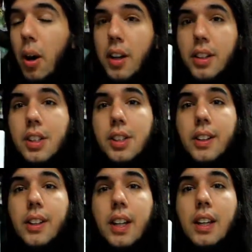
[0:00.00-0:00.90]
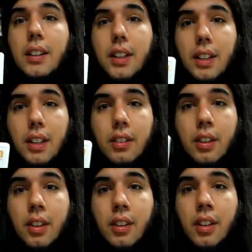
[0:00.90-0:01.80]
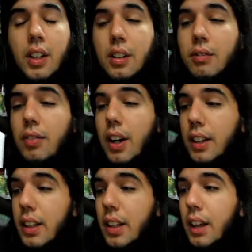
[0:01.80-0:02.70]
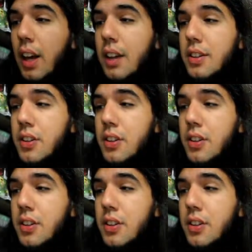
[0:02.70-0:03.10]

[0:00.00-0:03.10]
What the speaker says: bought it digitally, and then finally